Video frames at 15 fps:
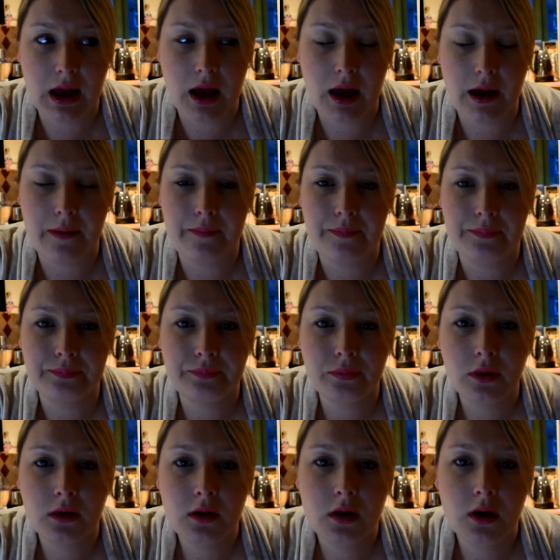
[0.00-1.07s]

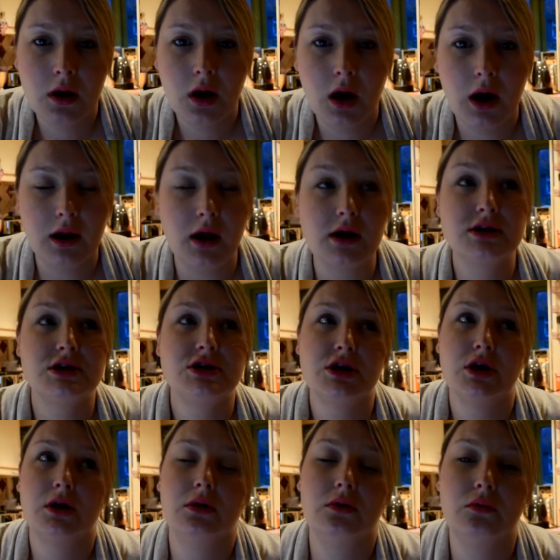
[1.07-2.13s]
I like to
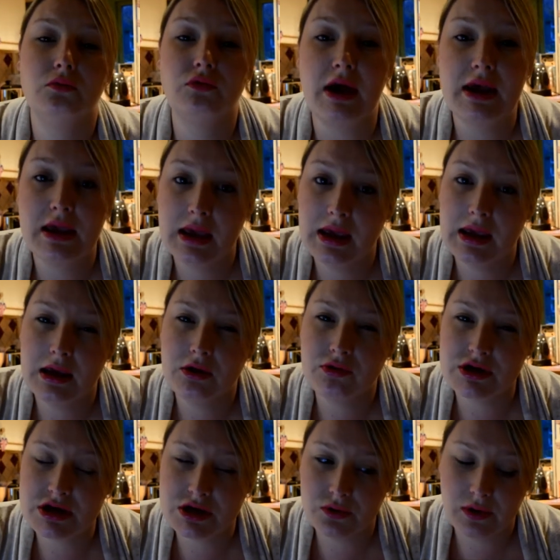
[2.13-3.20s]
do Reiki,
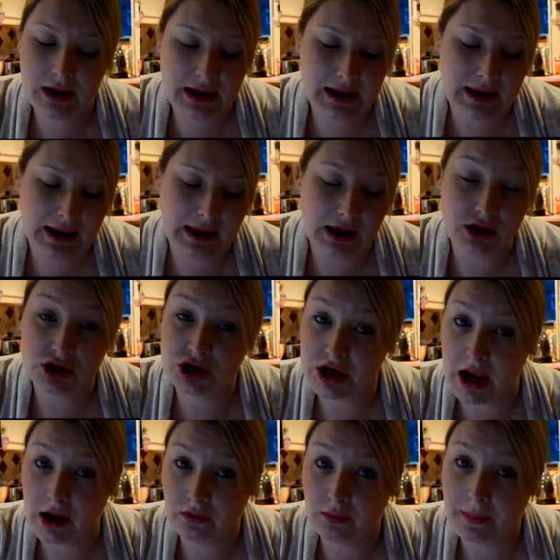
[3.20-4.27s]
crystal healing and
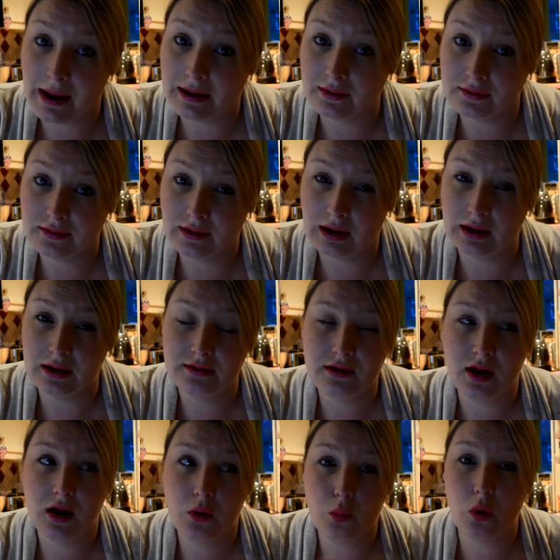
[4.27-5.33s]
chakra balancing. It's
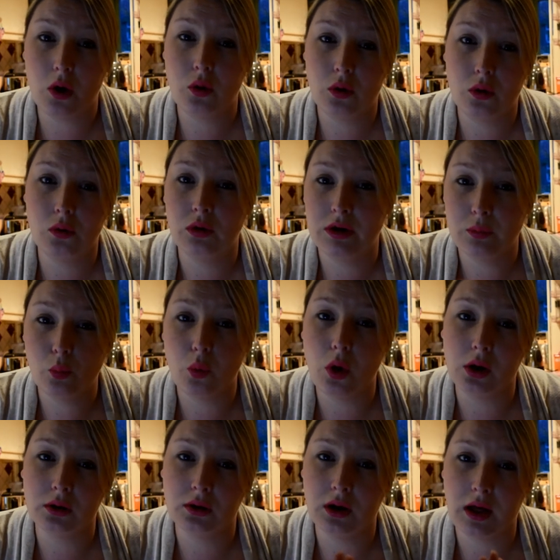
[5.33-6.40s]
like a
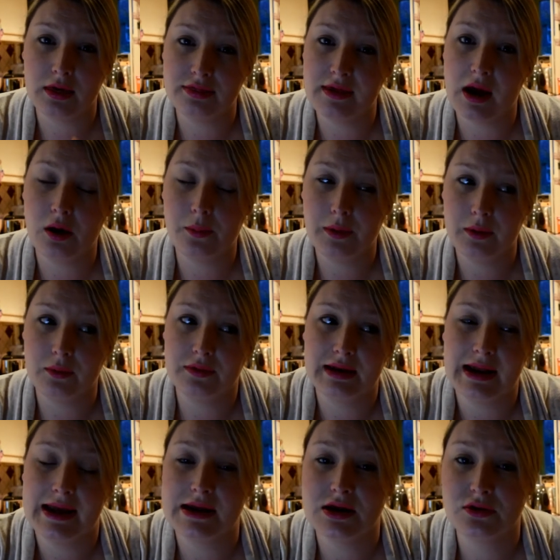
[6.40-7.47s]
all-in-one like therapy with a
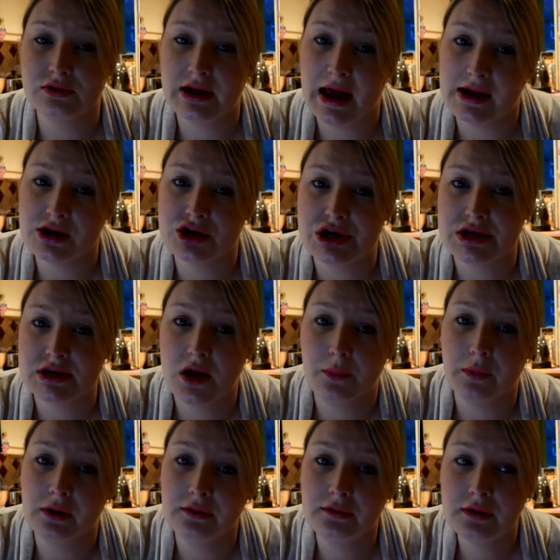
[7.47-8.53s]
lady called Angie
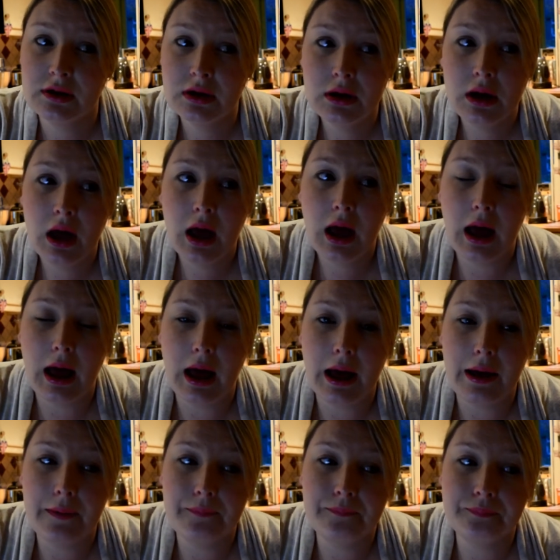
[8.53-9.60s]
Summers,
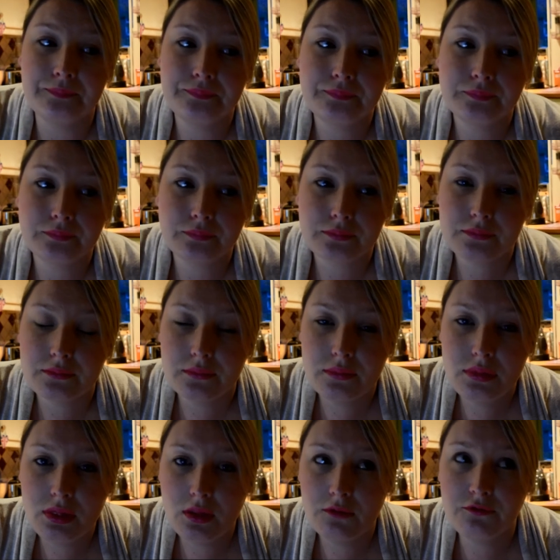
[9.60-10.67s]
from
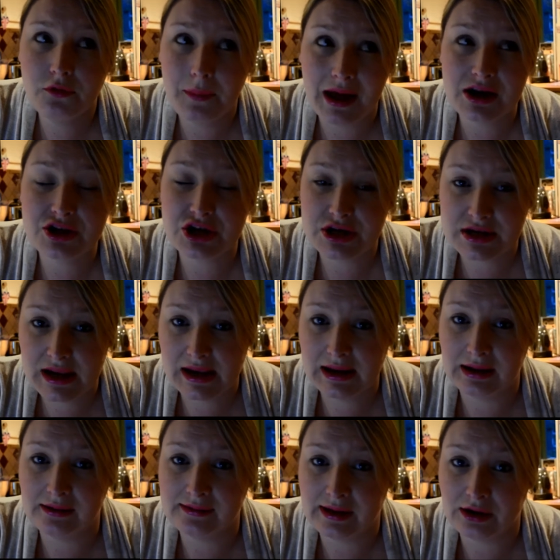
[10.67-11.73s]
Angie's
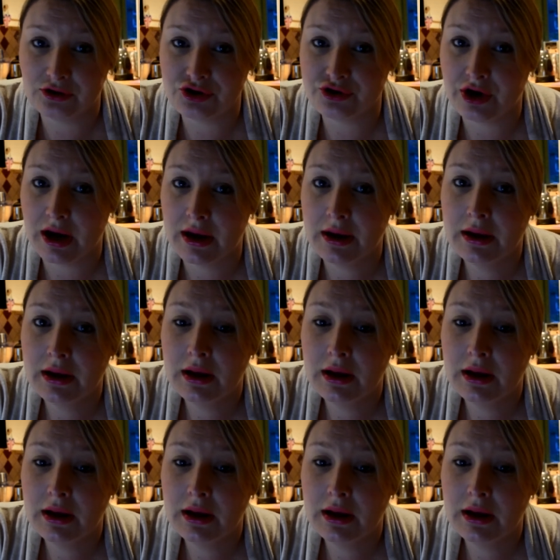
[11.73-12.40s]
Healing Sanctuary.